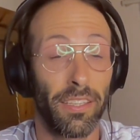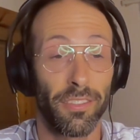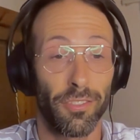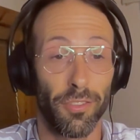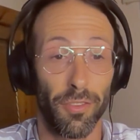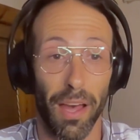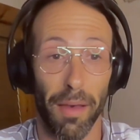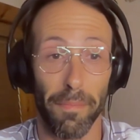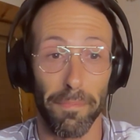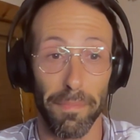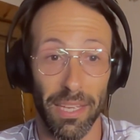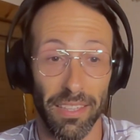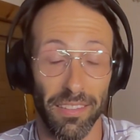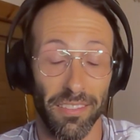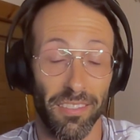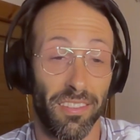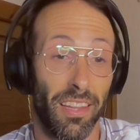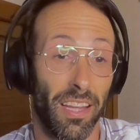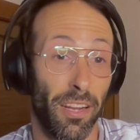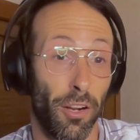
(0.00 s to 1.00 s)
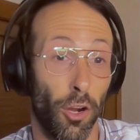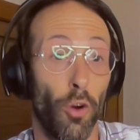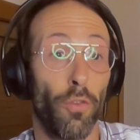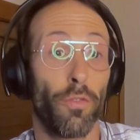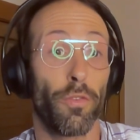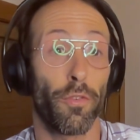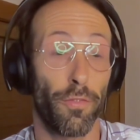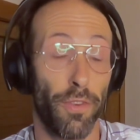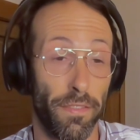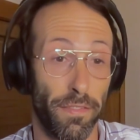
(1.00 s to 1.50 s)
So that means that
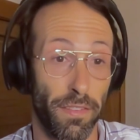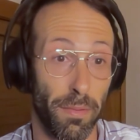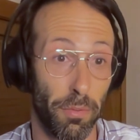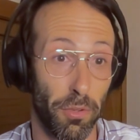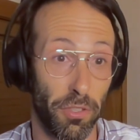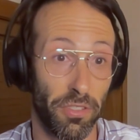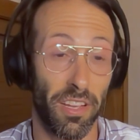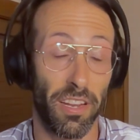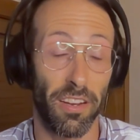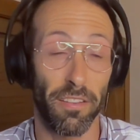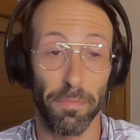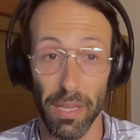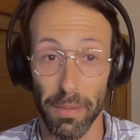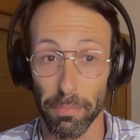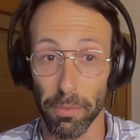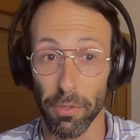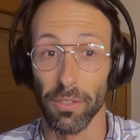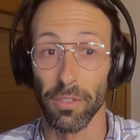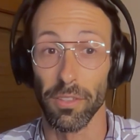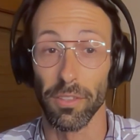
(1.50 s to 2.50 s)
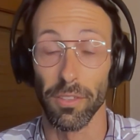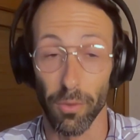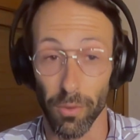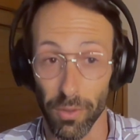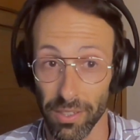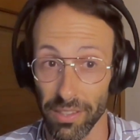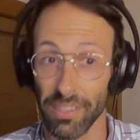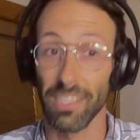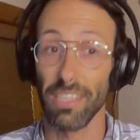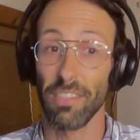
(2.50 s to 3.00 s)
over 50% of people, or
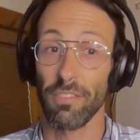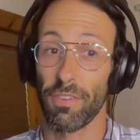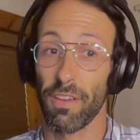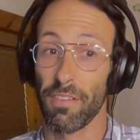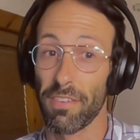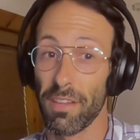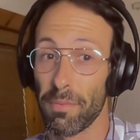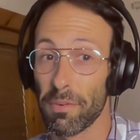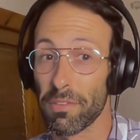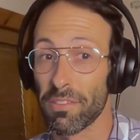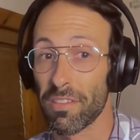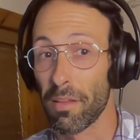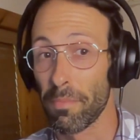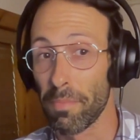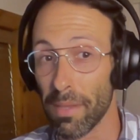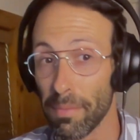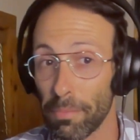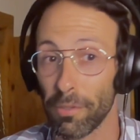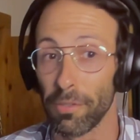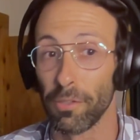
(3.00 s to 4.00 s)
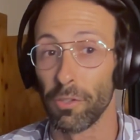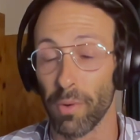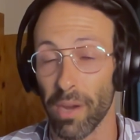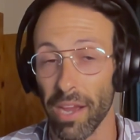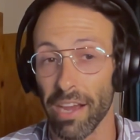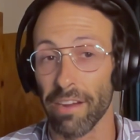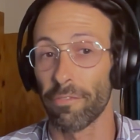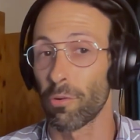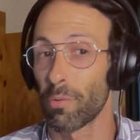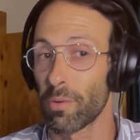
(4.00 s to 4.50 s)
at least 50% of people who
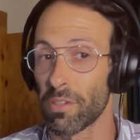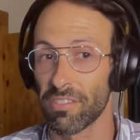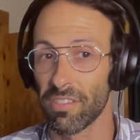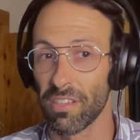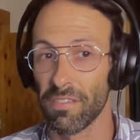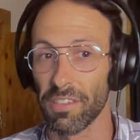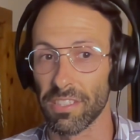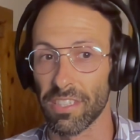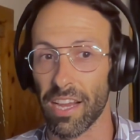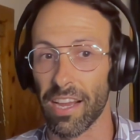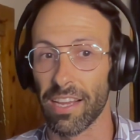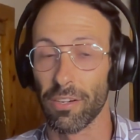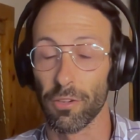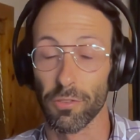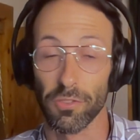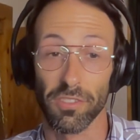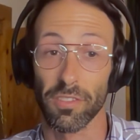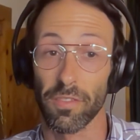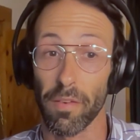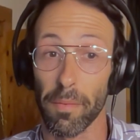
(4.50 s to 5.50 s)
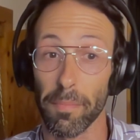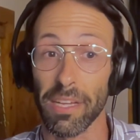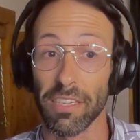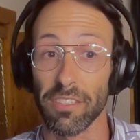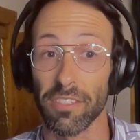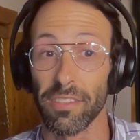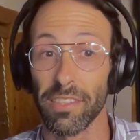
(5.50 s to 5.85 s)
ever receive a diagnosis of a mental